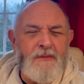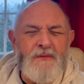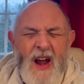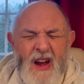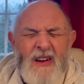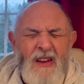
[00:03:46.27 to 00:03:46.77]

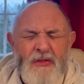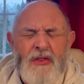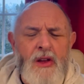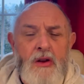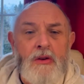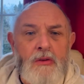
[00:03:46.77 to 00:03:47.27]
very
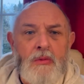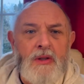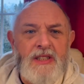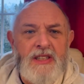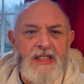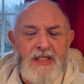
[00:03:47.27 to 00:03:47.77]
few were
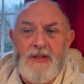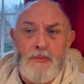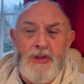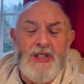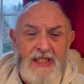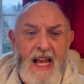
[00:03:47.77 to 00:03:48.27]

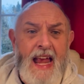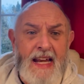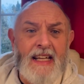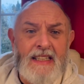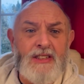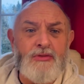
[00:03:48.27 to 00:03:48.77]
saying
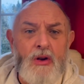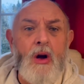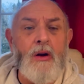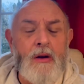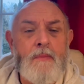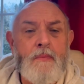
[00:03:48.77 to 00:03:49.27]
this is
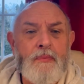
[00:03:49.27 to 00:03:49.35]
wrong.